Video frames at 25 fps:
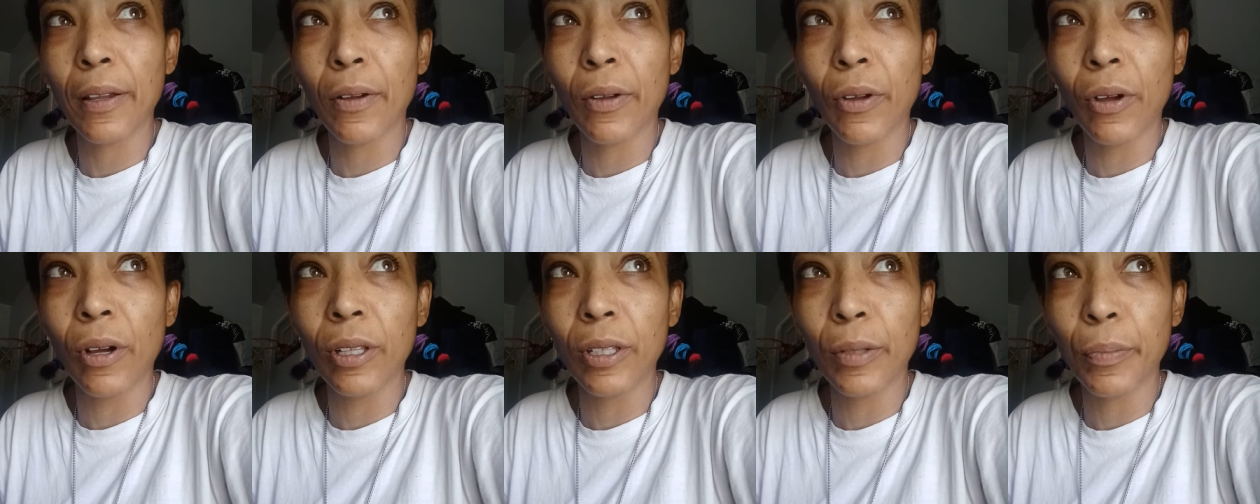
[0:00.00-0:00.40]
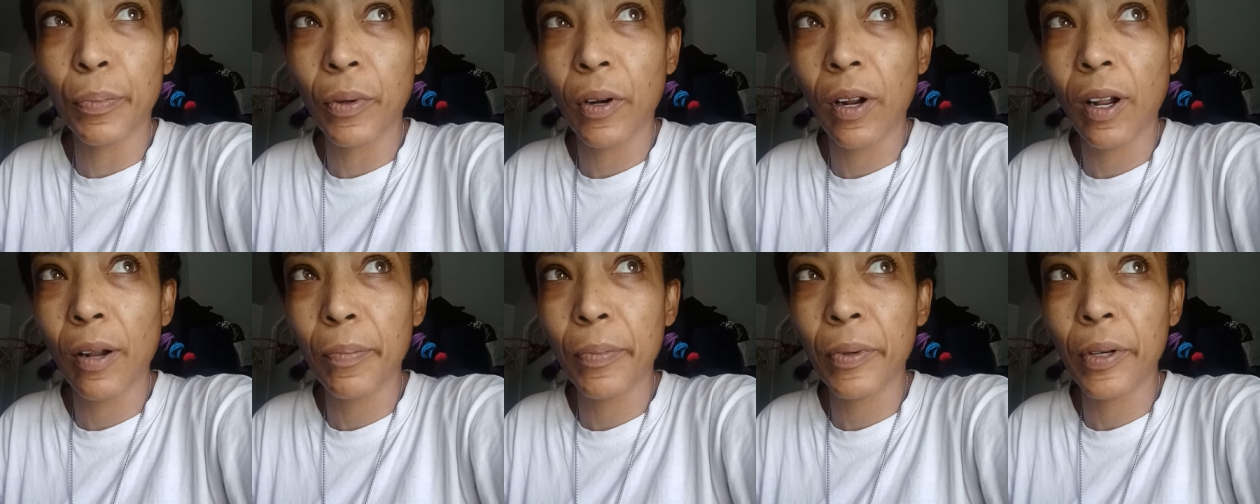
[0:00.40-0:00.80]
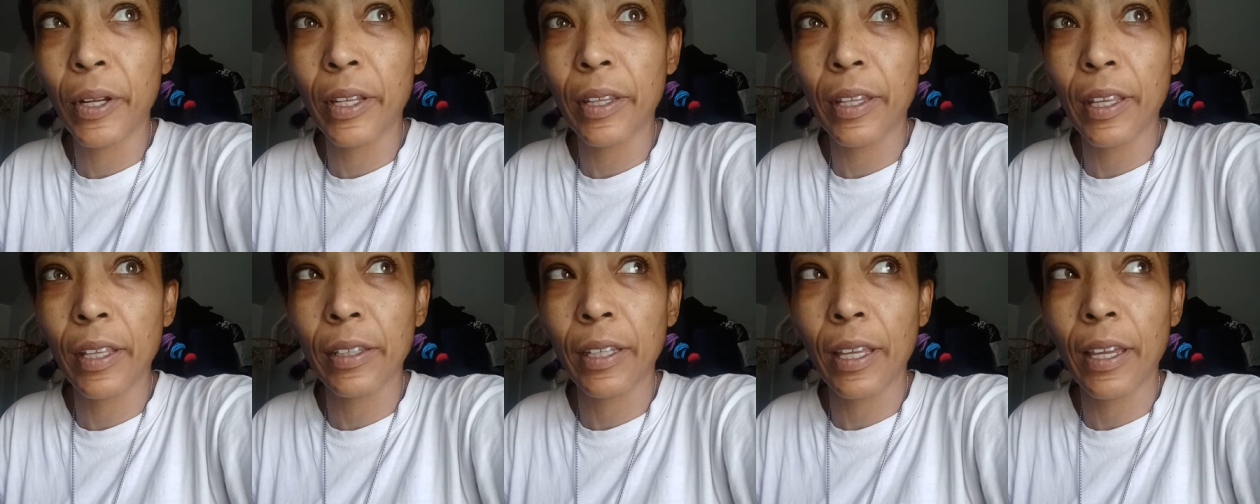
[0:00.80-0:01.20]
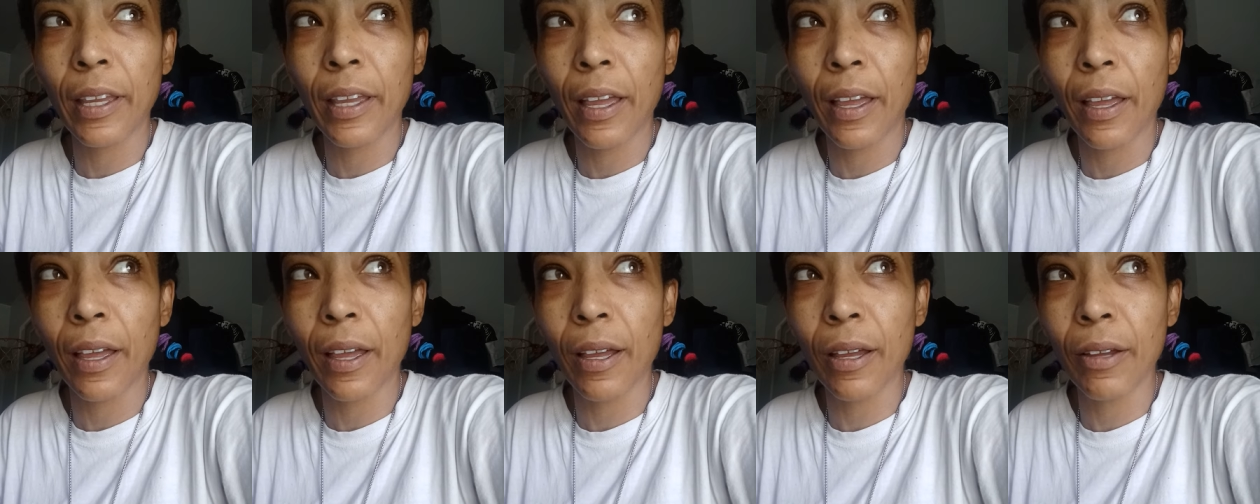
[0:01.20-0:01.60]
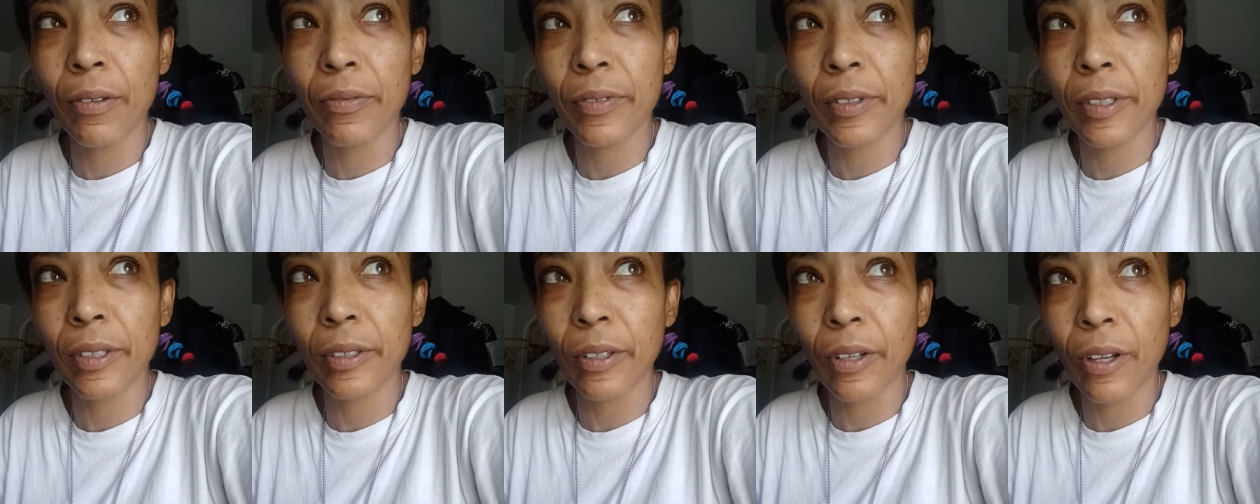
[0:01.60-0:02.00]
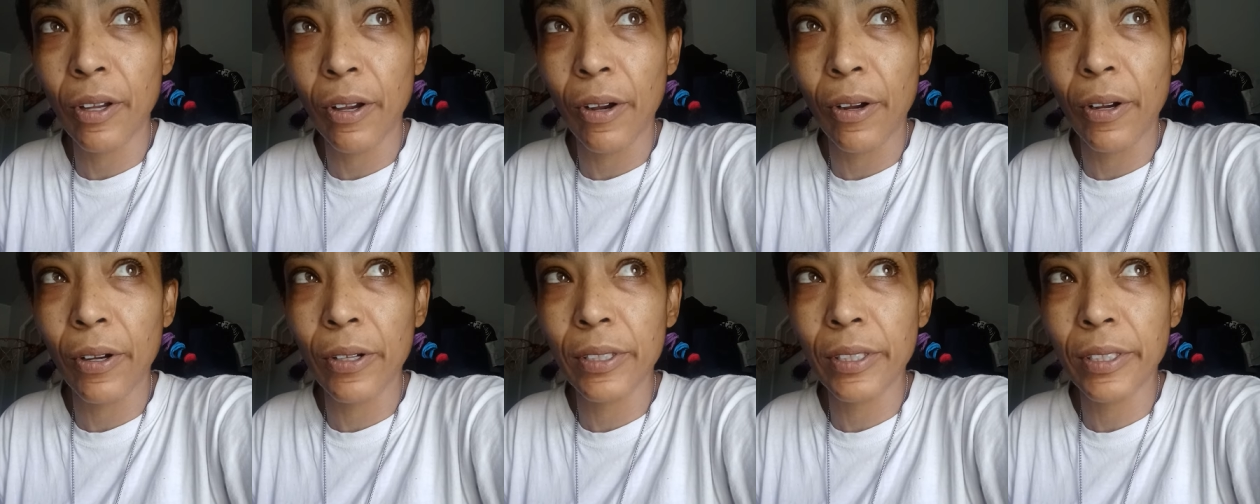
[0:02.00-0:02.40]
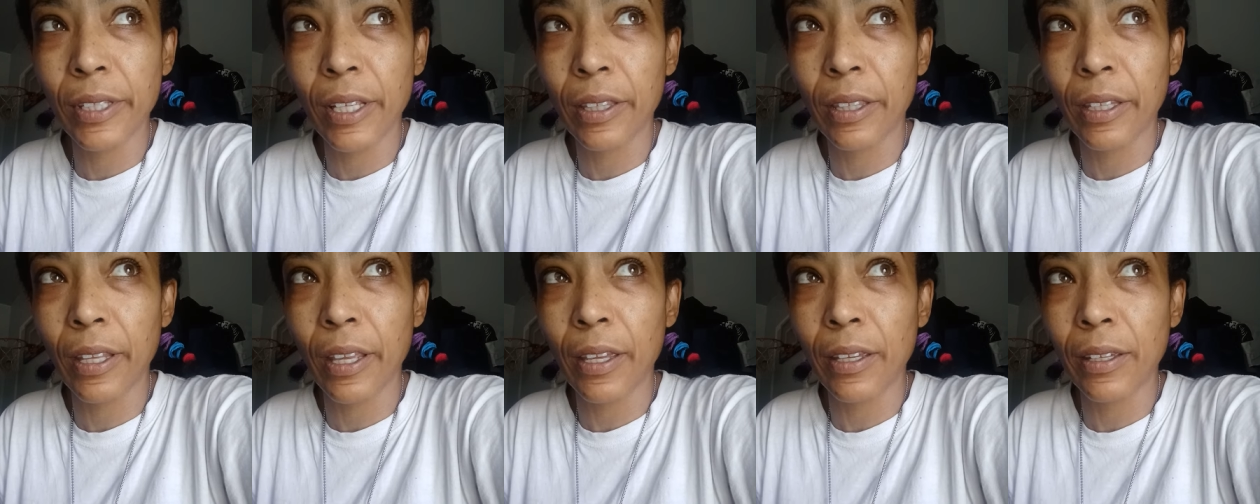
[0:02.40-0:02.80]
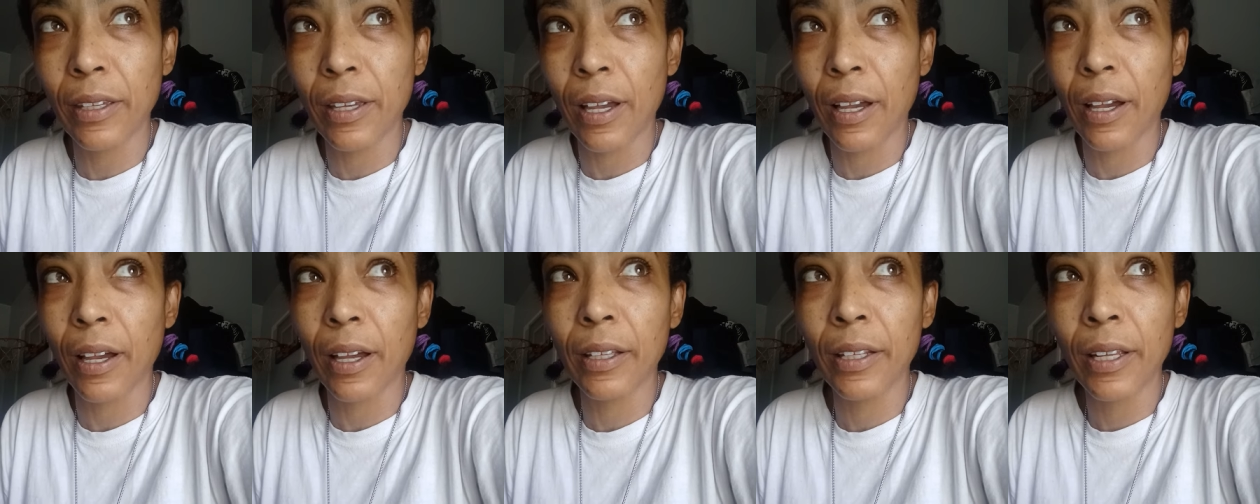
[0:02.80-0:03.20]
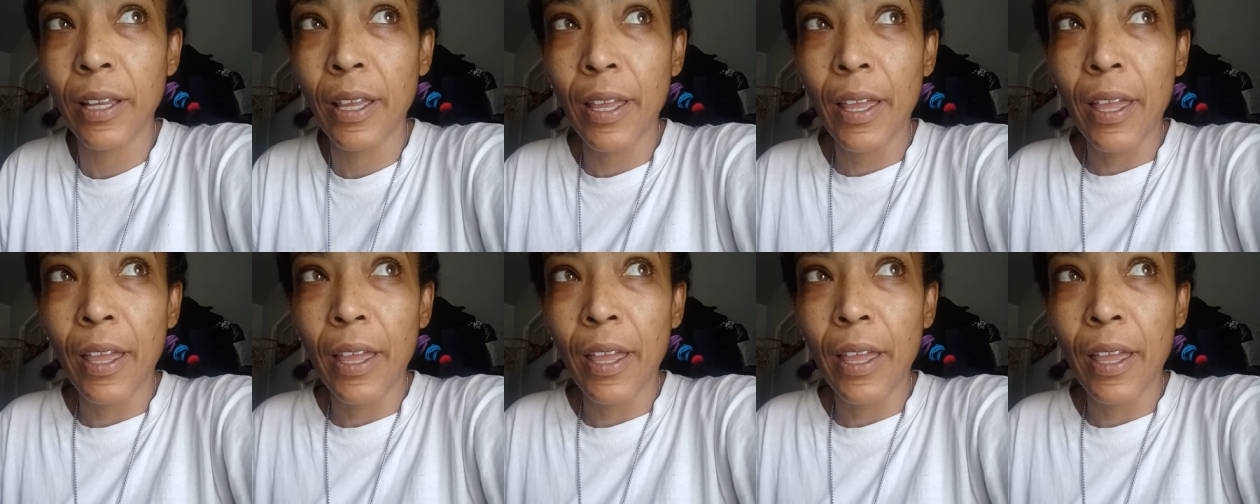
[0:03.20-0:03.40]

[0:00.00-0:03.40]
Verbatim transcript: all the property that they have, and the cars that they got,